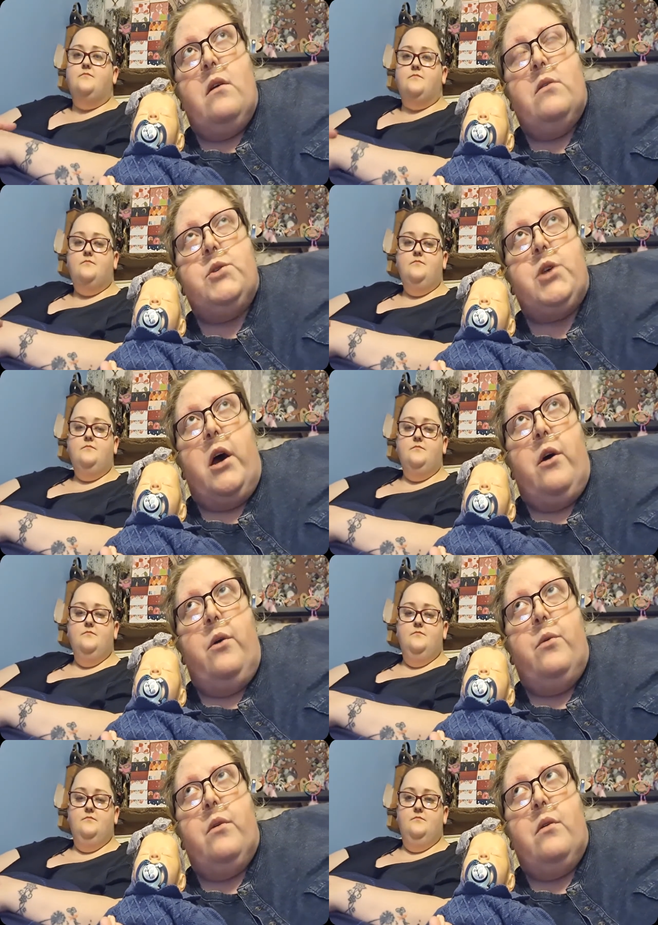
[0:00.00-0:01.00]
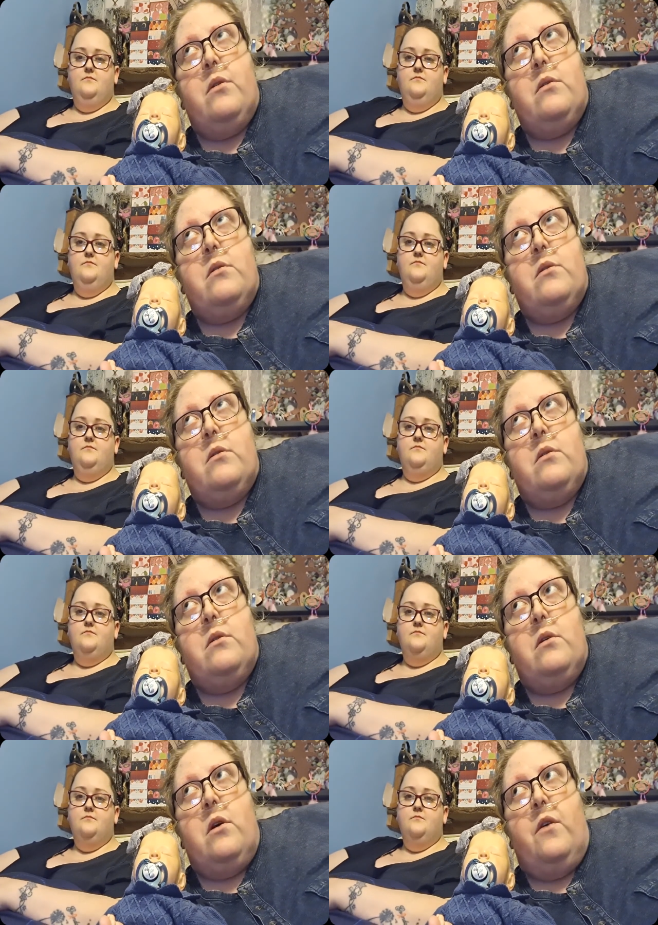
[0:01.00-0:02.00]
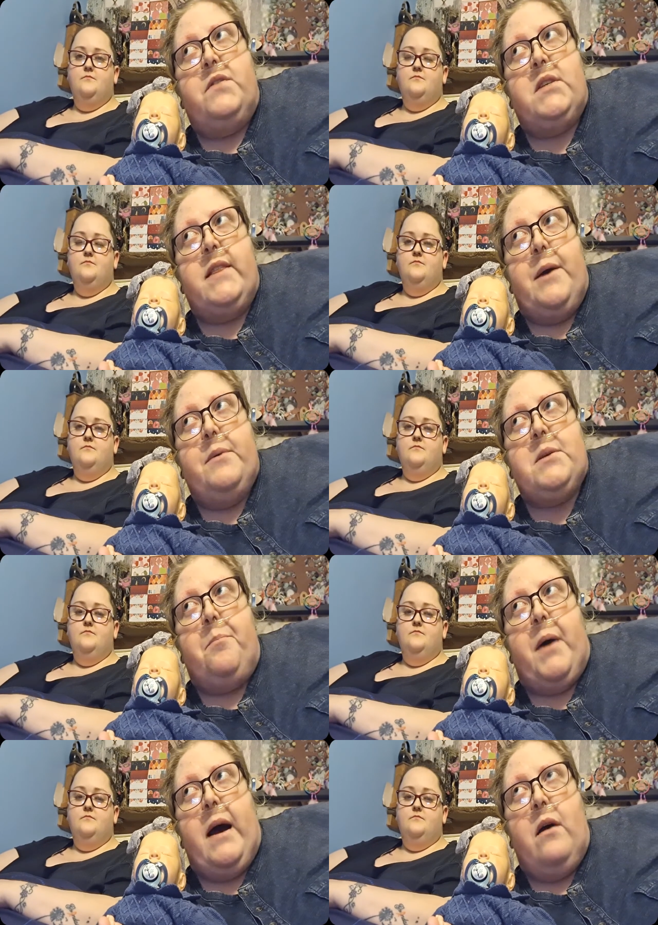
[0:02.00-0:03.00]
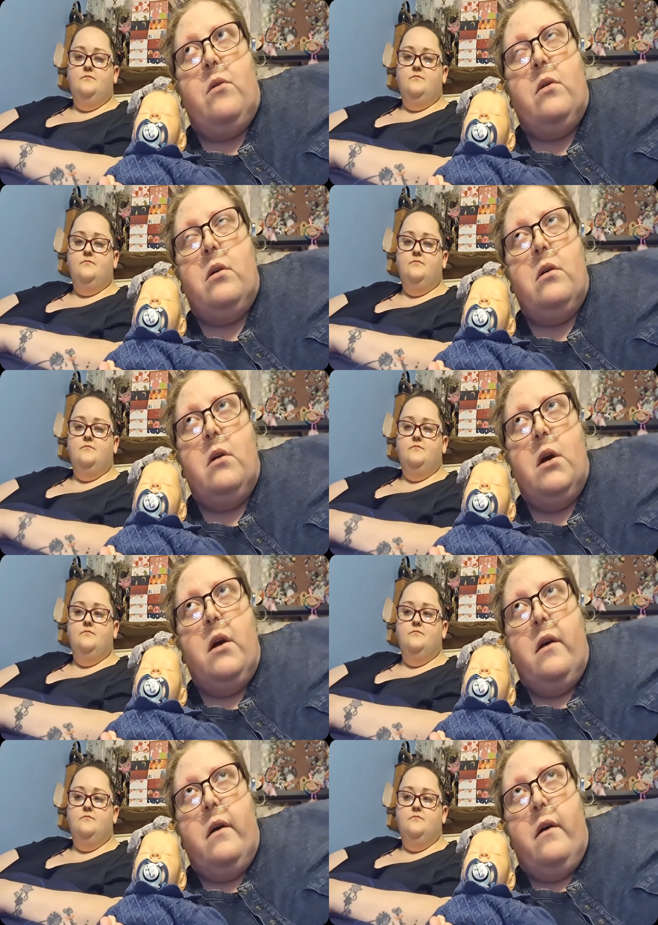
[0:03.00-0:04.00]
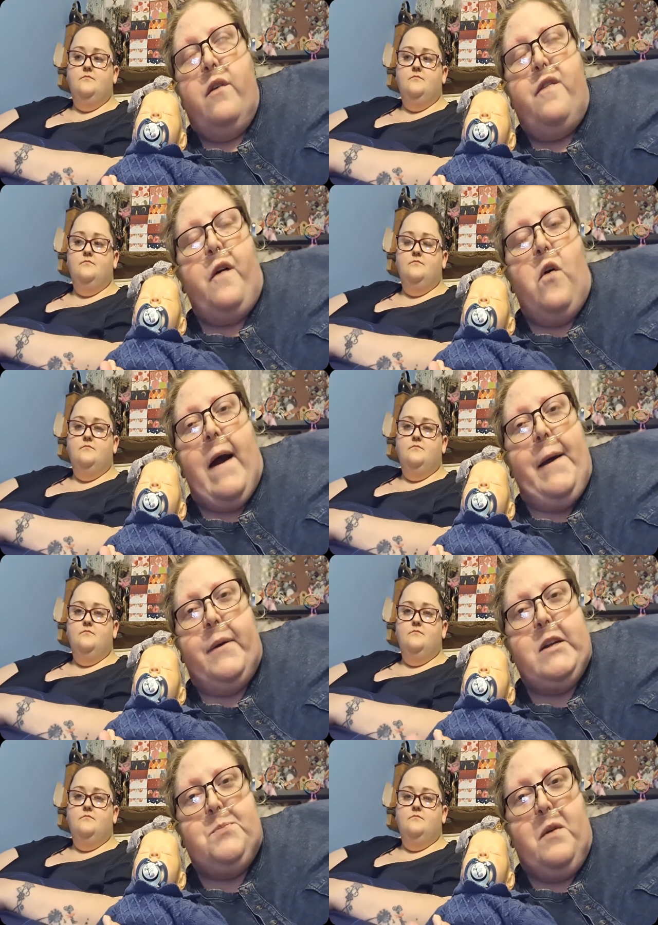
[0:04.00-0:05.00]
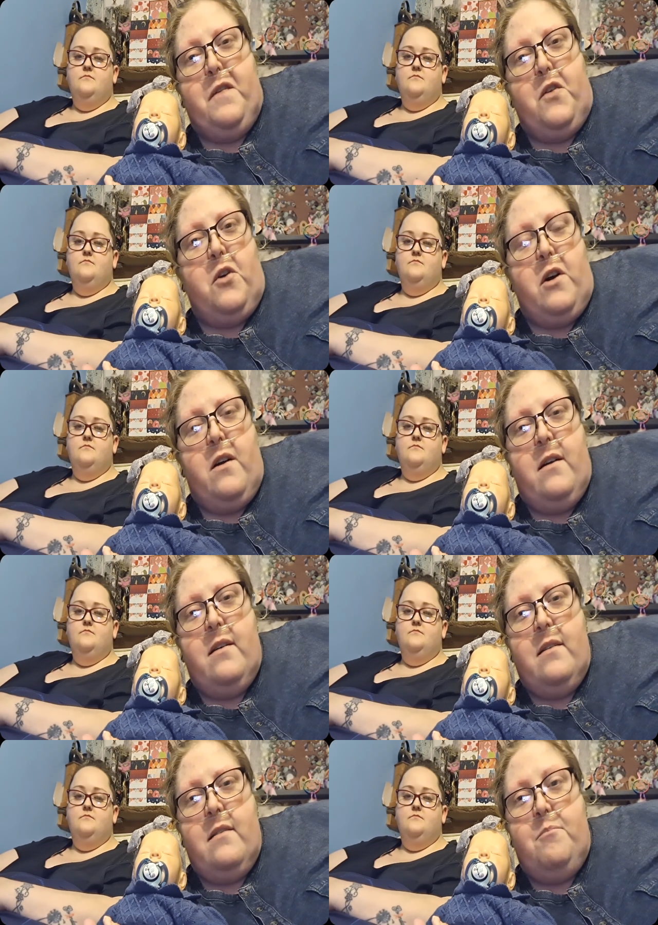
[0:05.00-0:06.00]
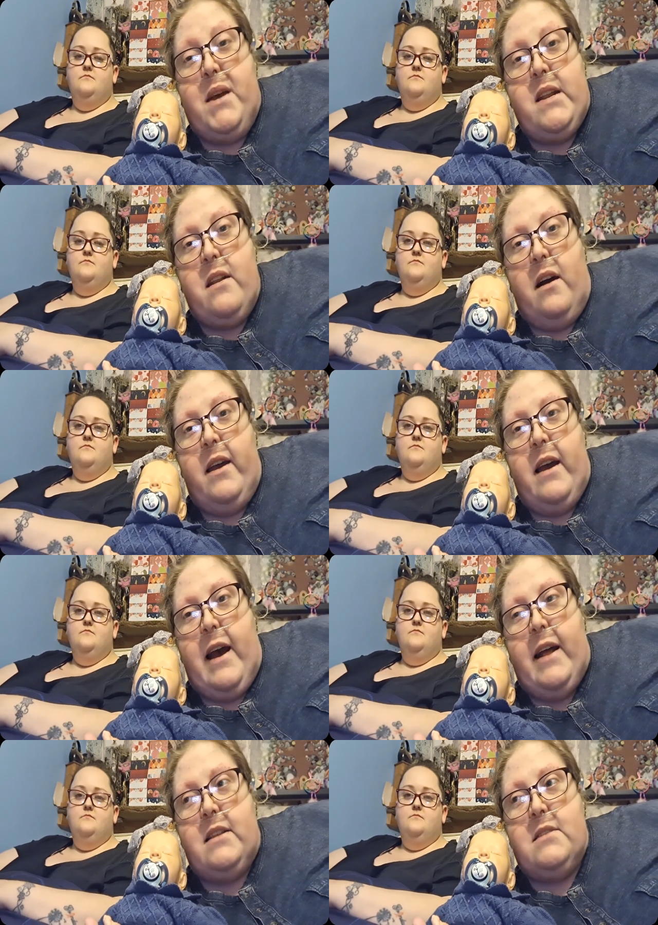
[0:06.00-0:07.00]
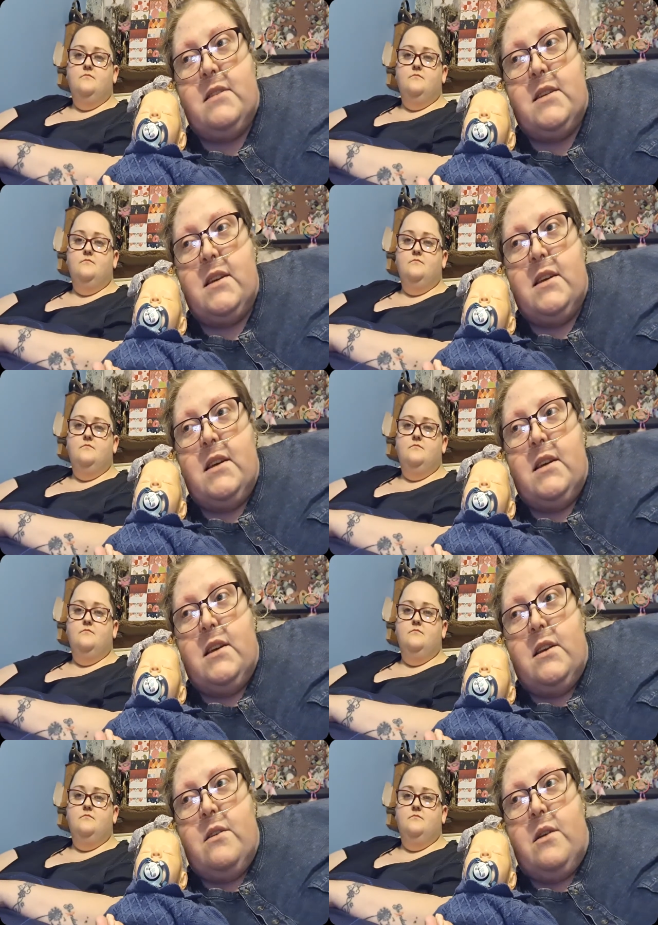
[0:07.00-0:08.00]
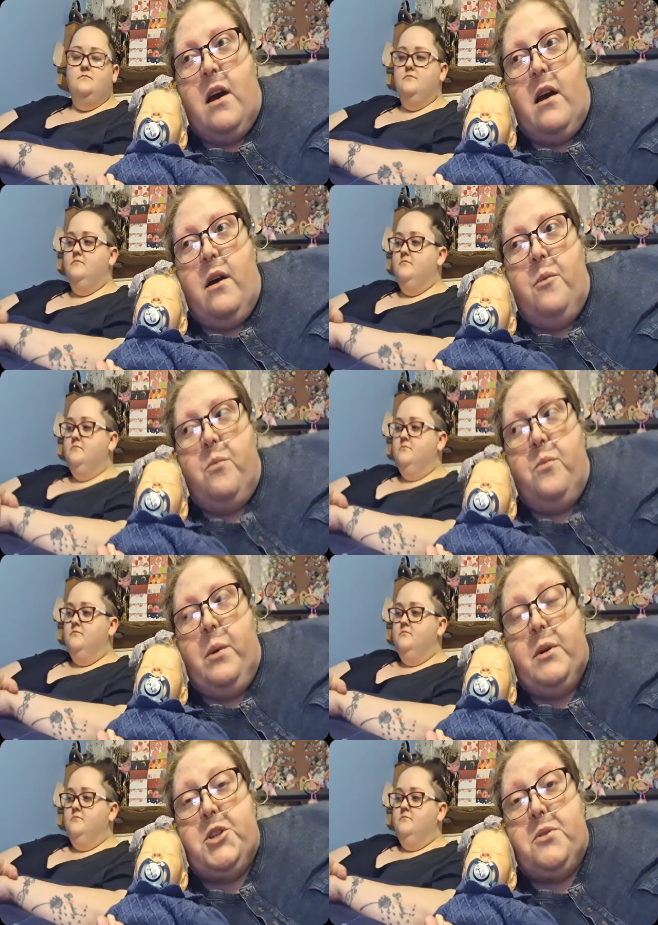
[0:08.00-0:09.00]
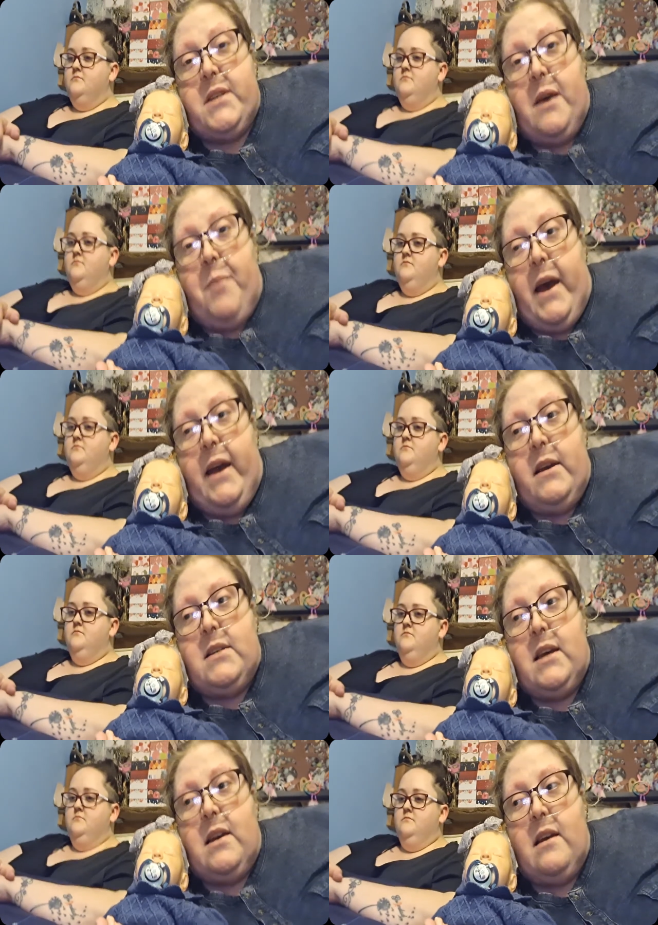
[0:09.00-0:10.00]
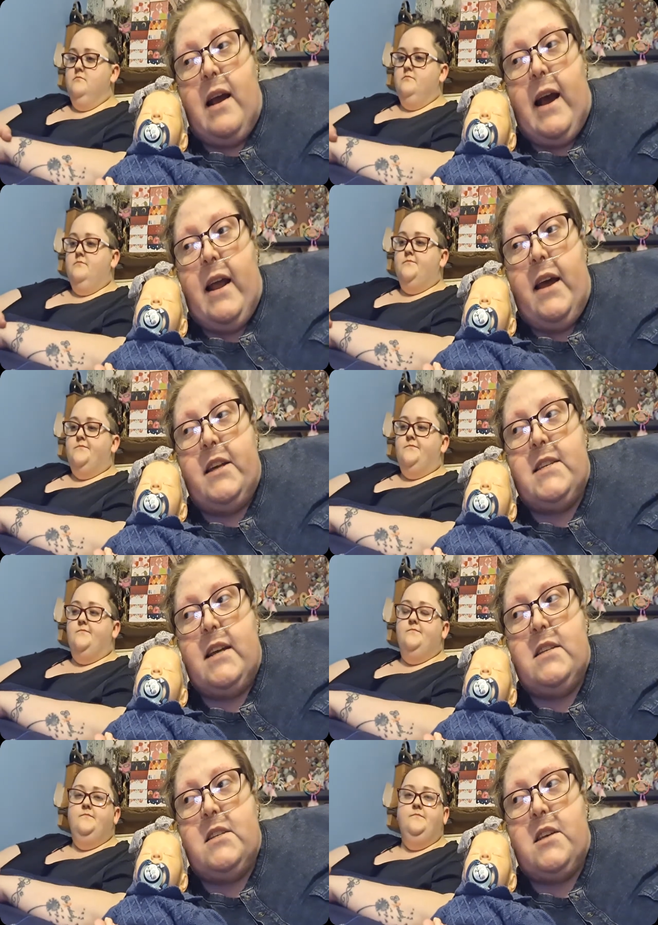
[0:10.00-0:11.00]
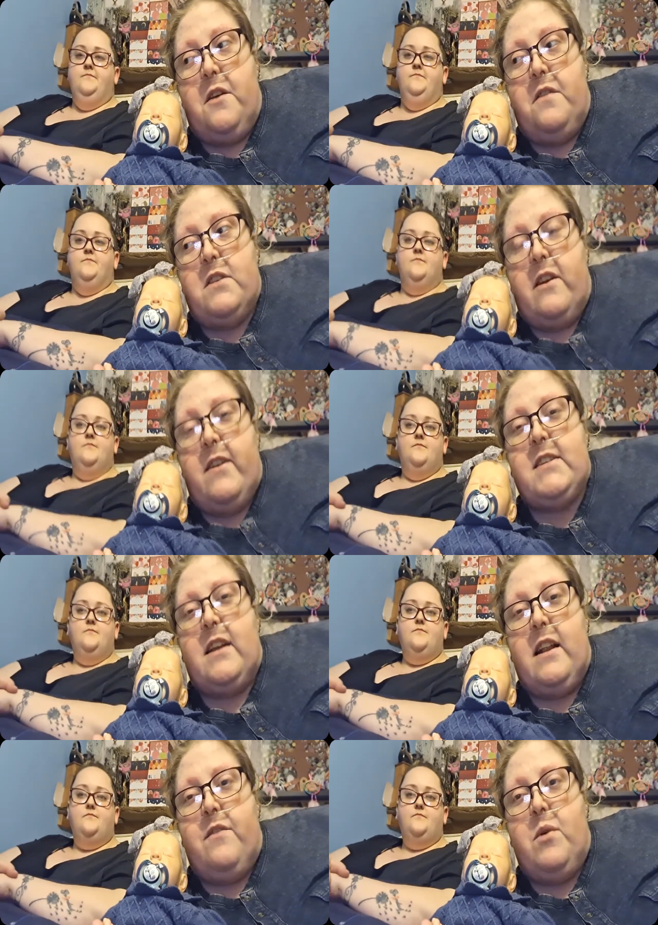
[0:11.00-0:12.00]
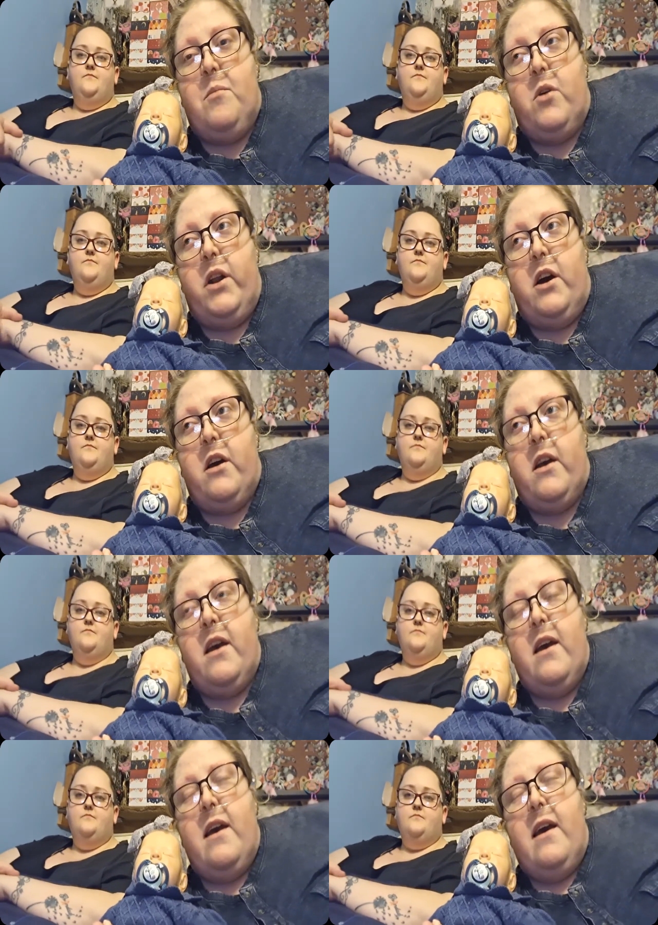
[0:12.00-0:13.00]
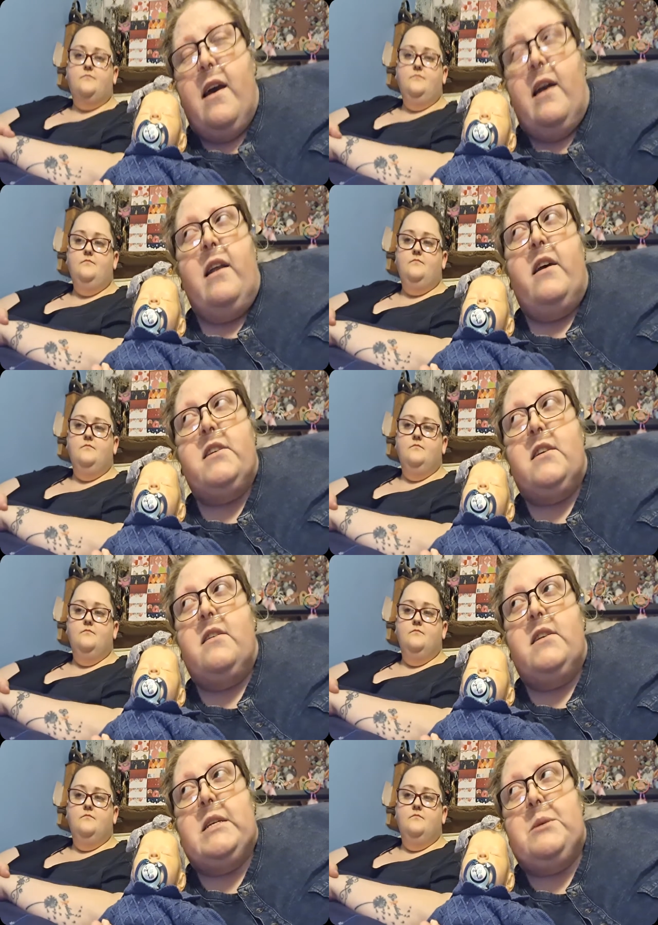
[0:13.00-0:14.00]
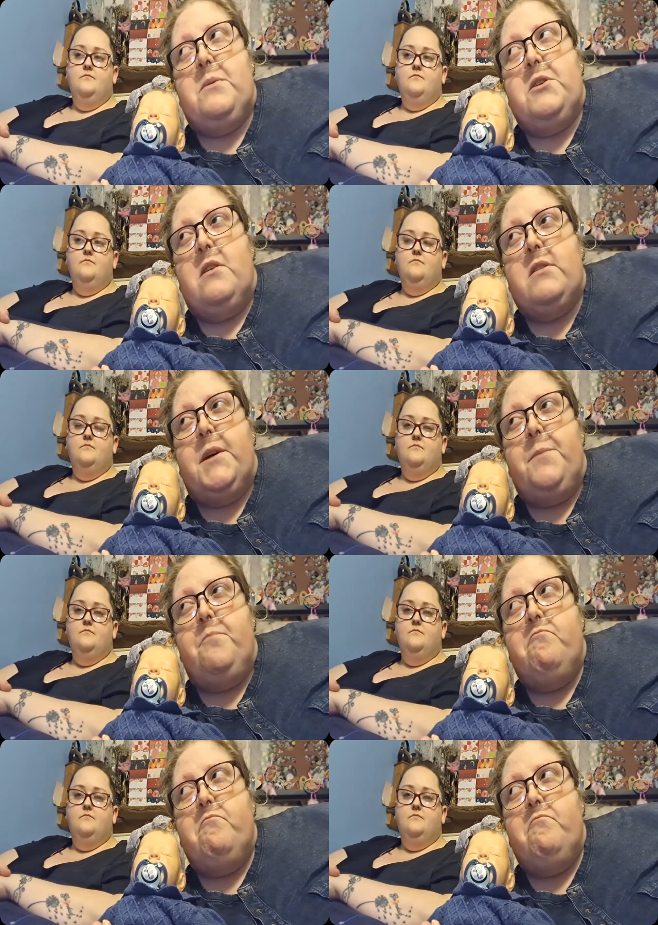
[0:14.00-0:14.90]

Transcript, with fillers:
Speaker 1: so obviously there was about four hours before midnight and um, we were due to get paid. And I said to Sophie, I was like, right, have one more look. And then I suddenly said to her, I was like,